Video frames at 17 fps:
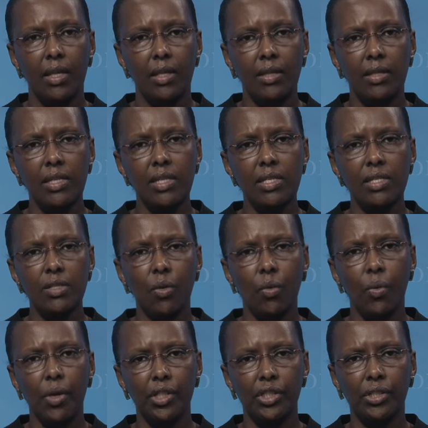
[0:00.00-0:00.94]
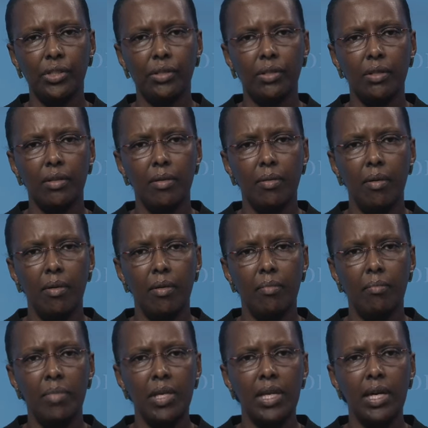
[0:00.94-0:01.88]
This question
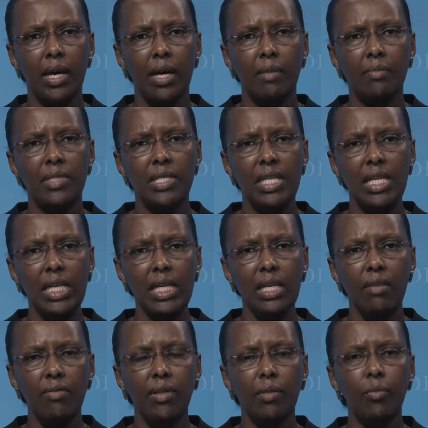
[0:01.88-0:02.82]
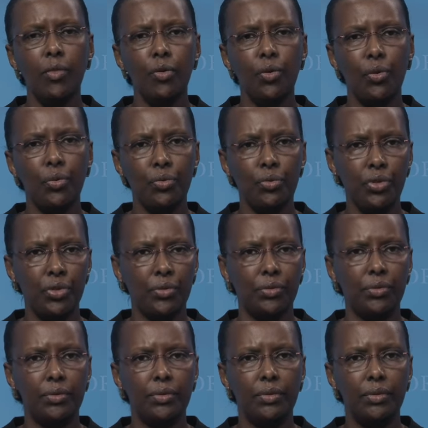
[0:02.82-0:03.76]
becomes even more
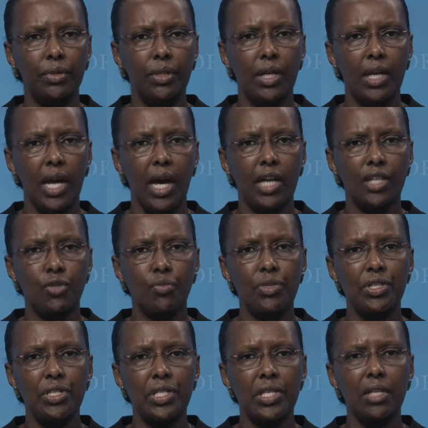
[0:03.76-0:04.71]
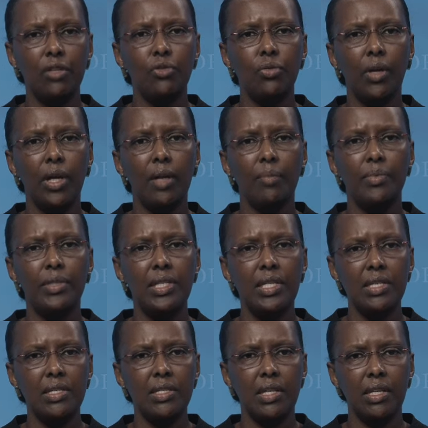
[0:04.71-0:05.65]
crucial as we seek to help
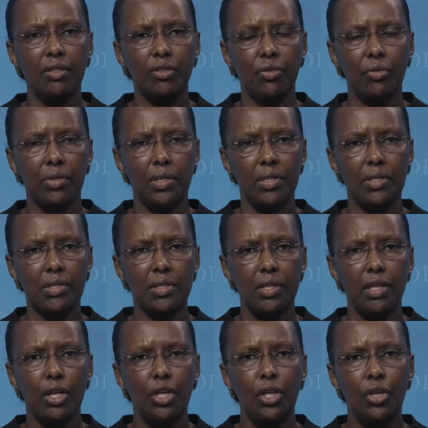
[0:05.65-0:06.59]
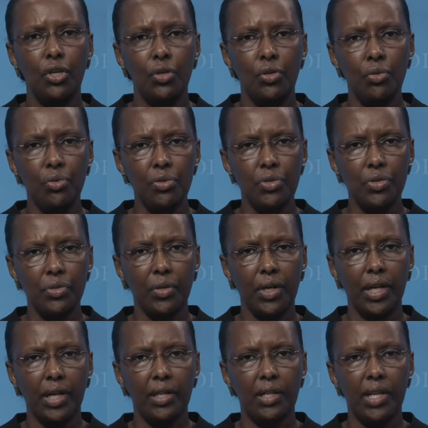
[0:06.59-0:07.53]
these countries use
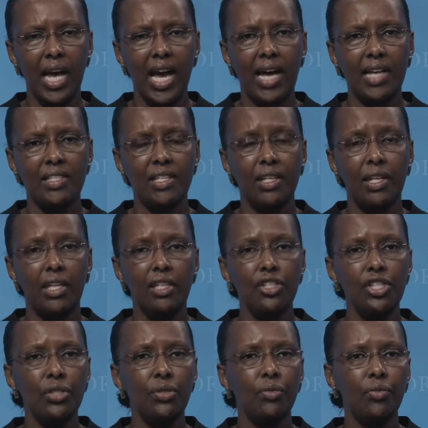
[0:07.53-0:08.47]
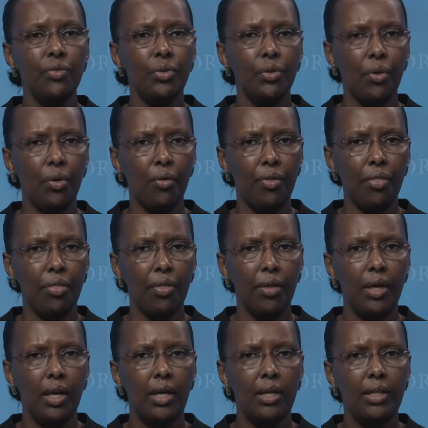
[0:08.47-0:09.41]
trade as an engine of growth,
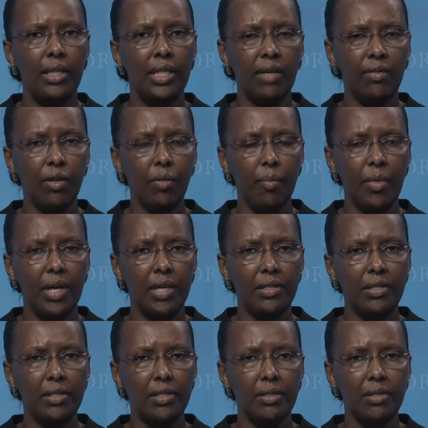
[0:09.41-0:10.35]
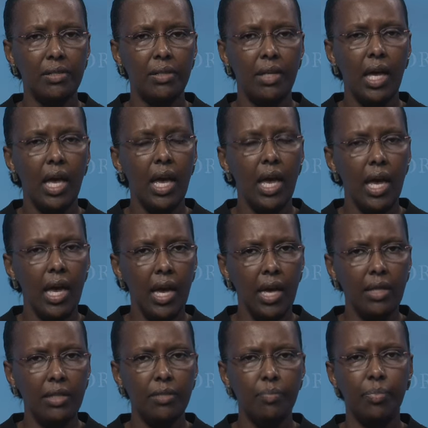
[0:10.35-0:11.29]
development,
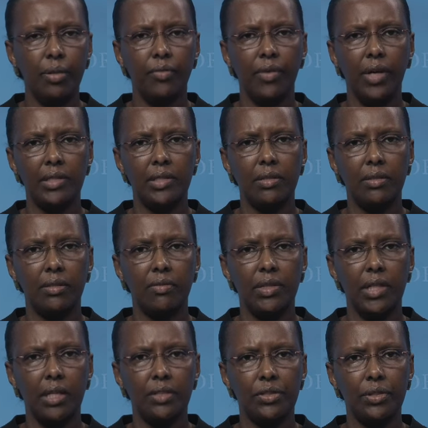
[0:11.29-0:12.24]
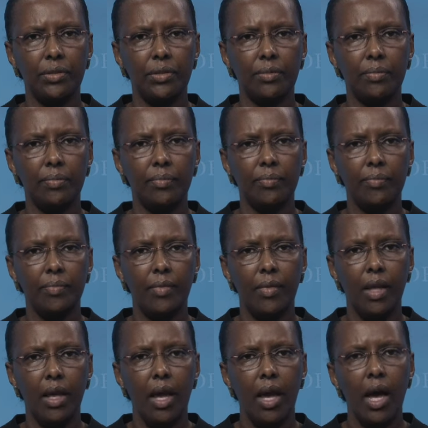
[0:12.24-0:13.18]
and poverty reduction.
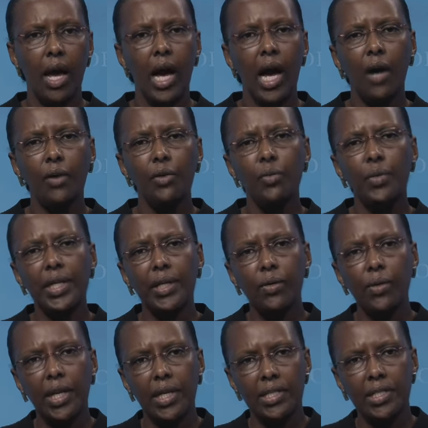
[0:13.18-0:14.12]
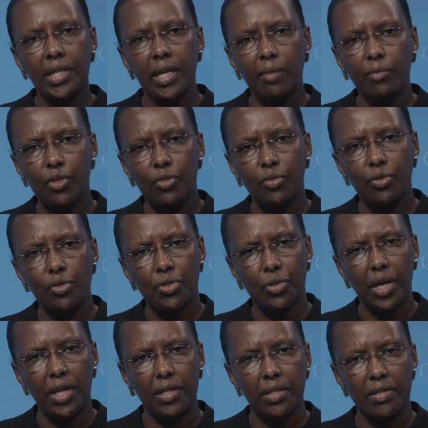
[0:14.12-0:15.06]
How do we connect them to the
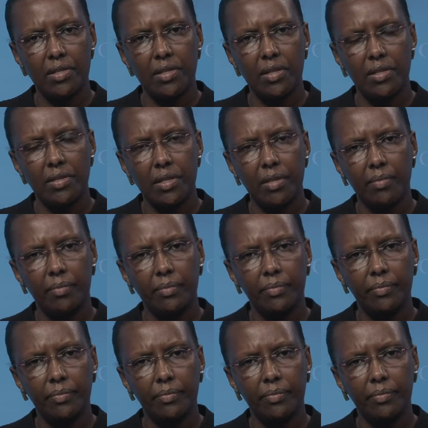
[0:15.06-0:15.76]
trading system?